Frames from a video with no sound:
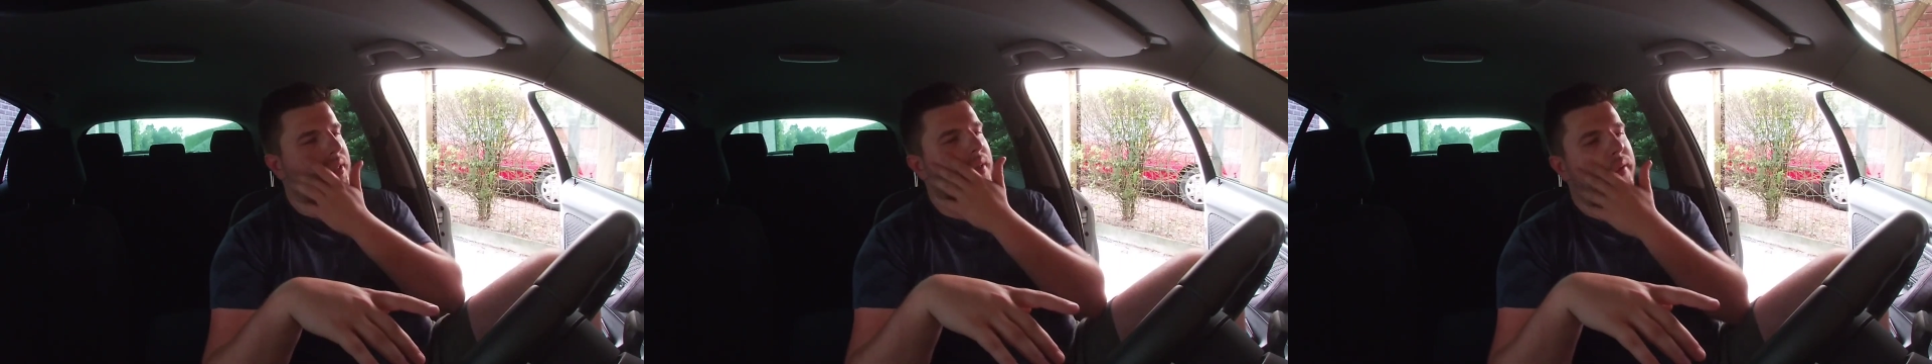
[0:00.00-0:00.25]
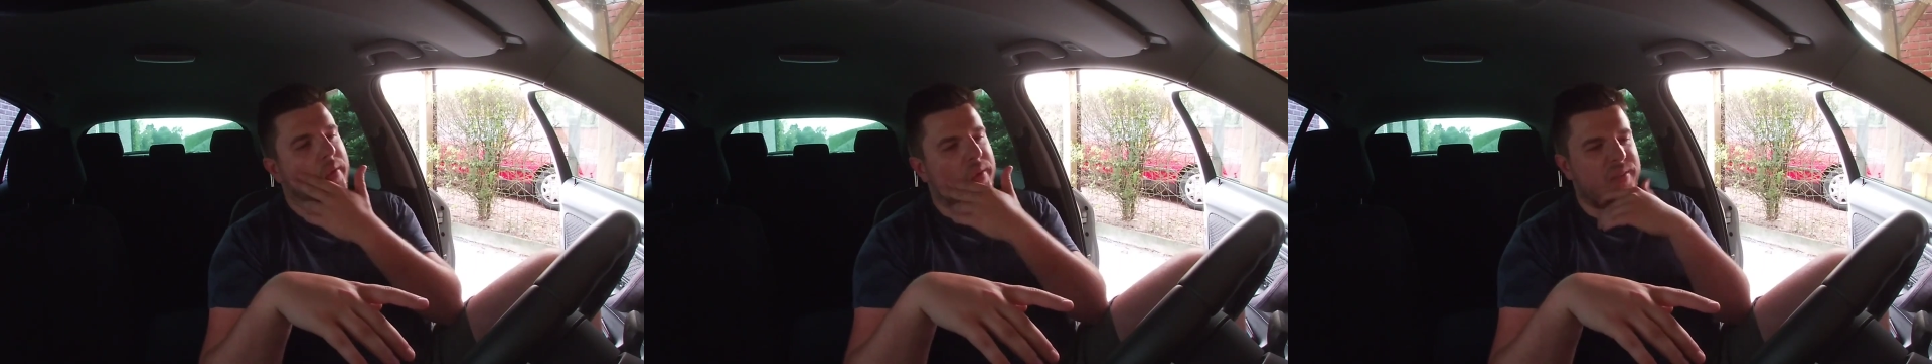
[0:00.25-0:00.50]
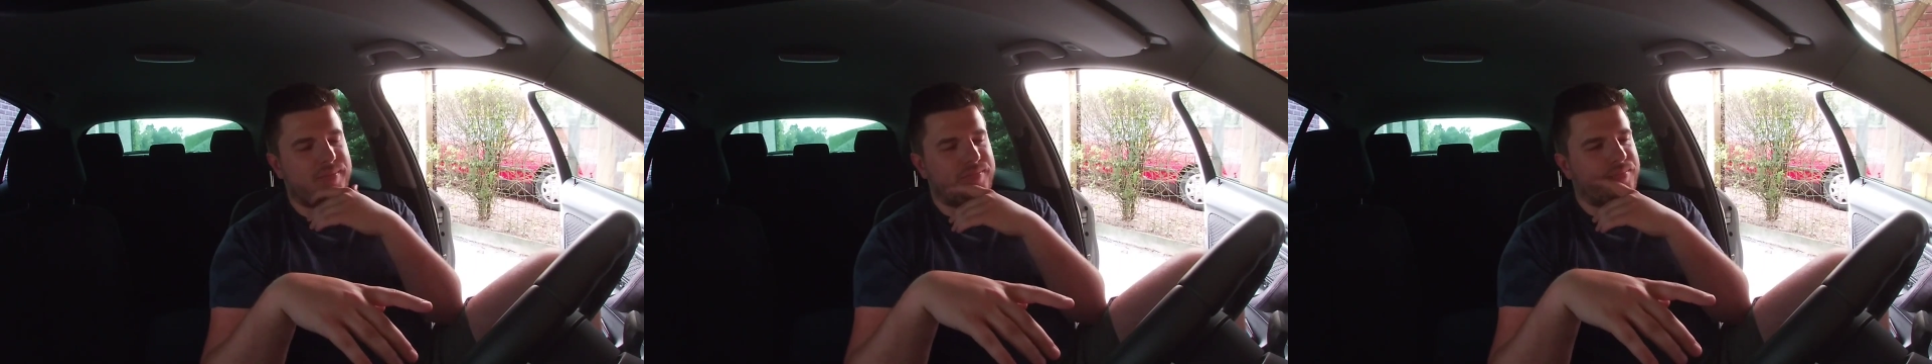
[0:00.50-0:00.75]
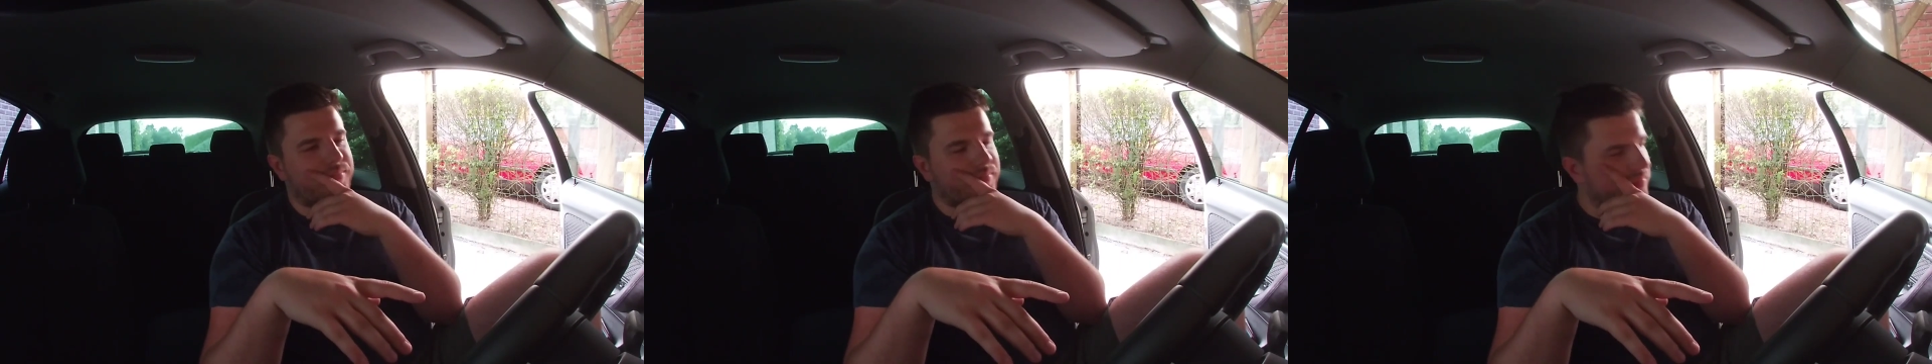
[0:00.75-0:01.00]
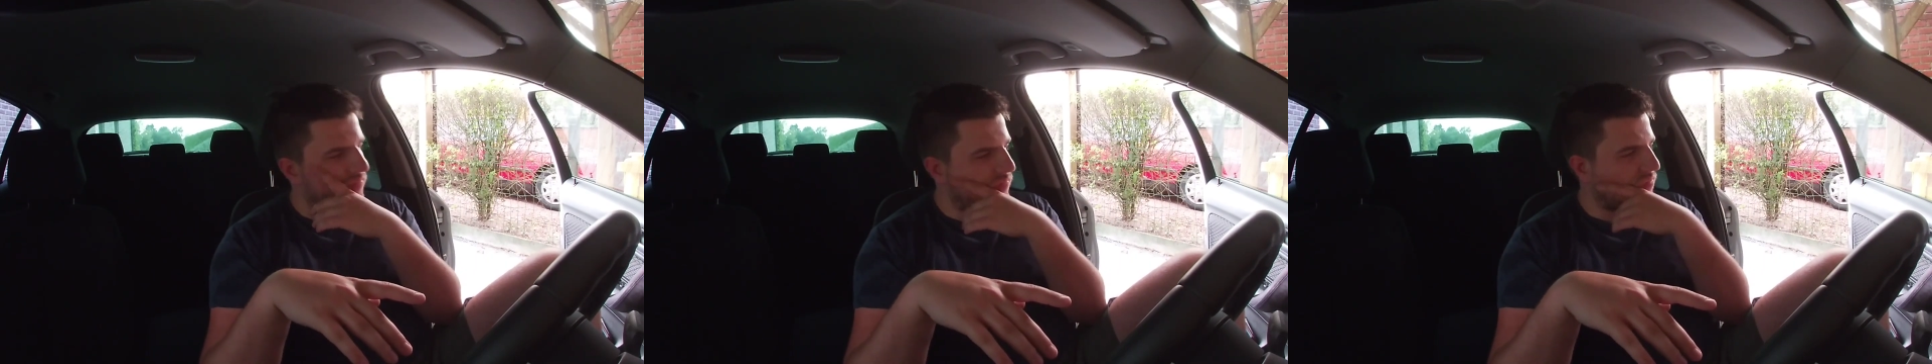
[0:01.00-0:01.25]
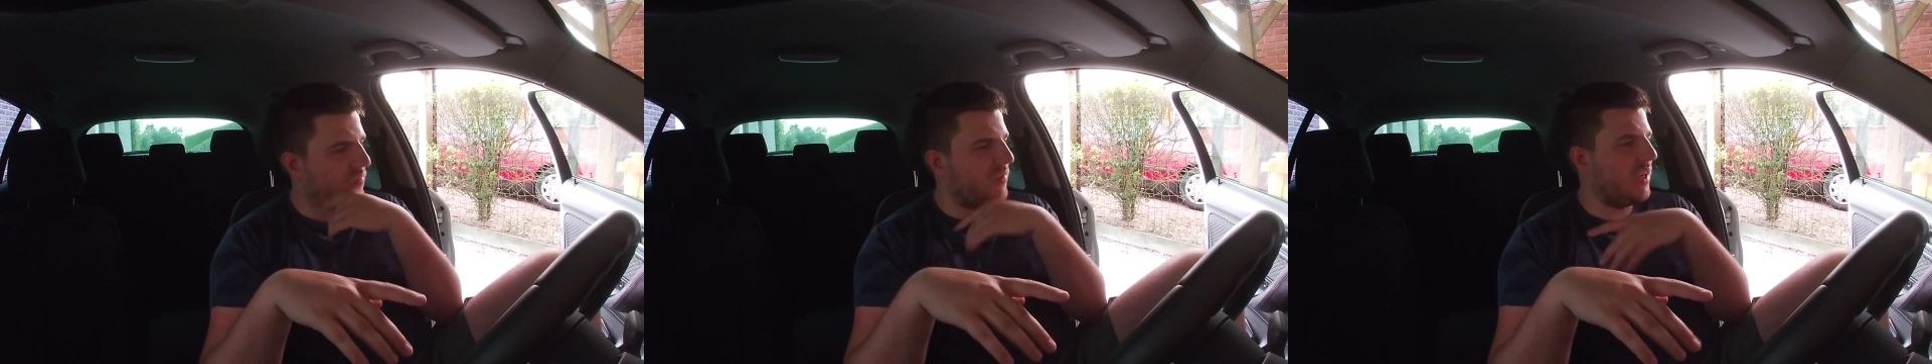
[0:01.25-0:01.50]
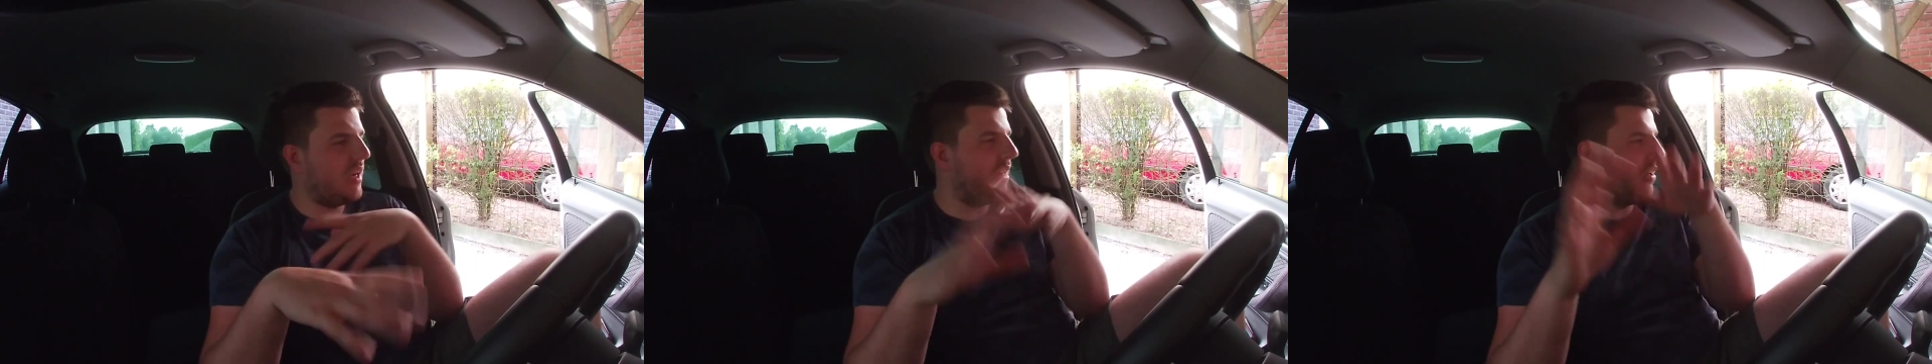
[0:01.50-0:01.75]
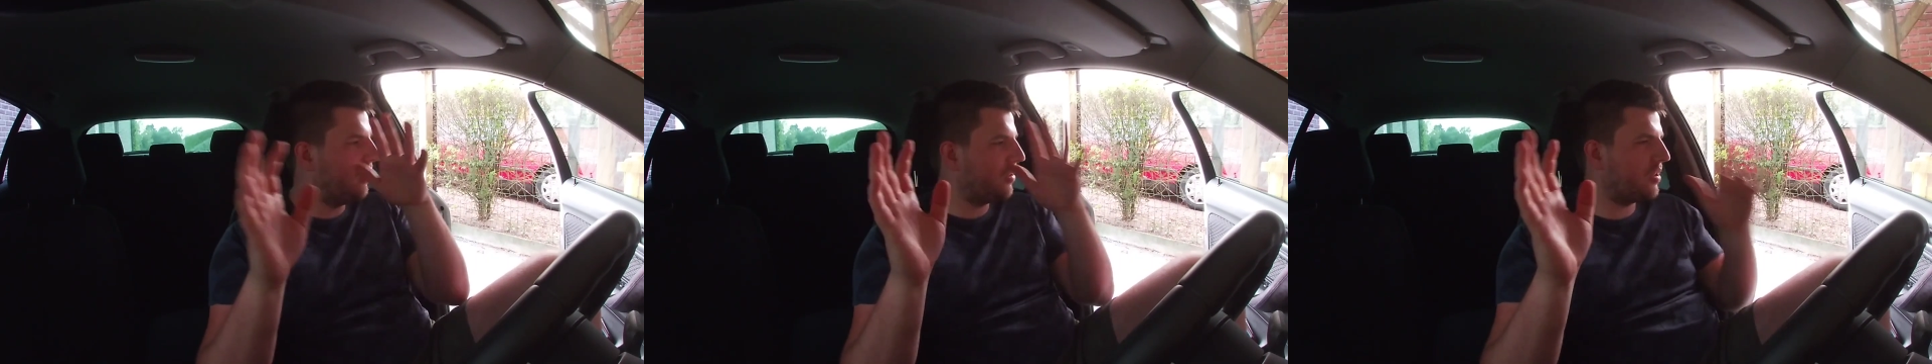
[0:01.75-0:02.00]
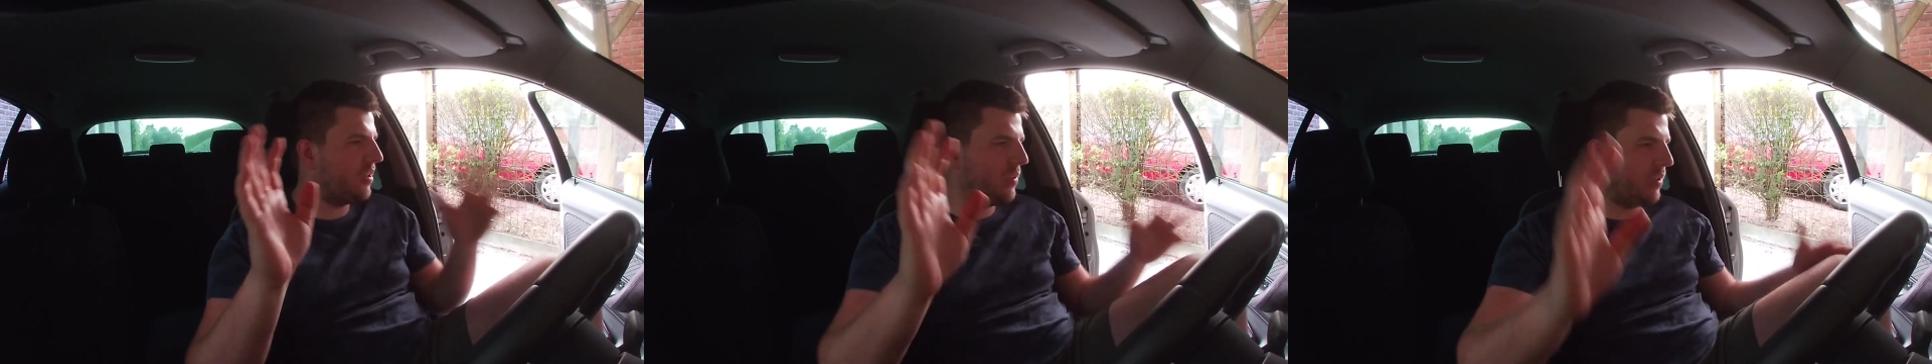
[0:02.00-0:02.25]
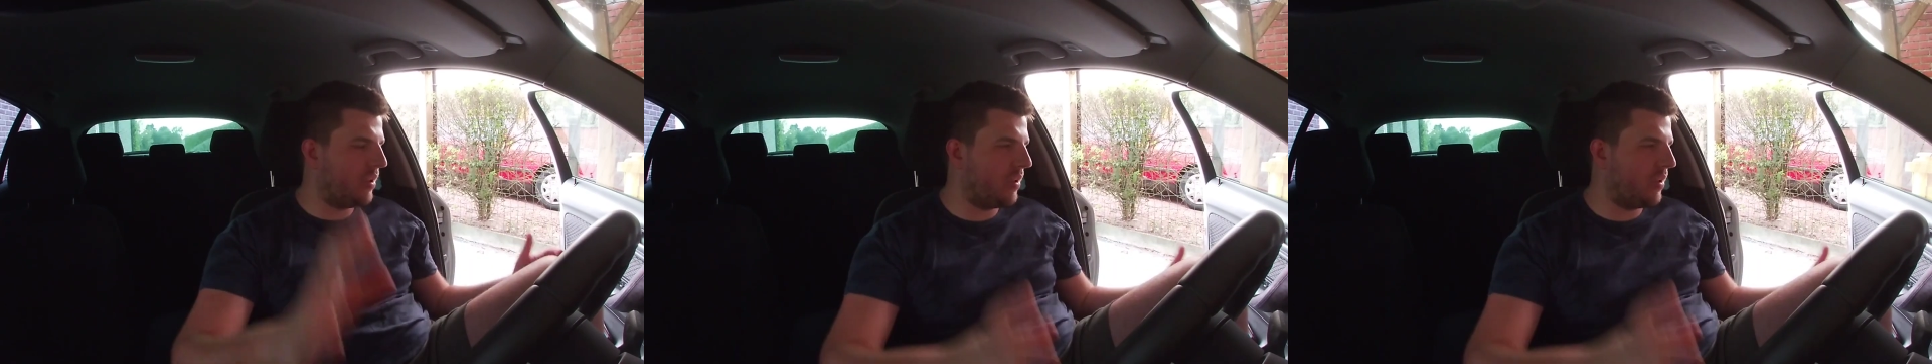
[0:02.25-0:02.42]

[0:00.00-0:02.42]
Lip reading: And also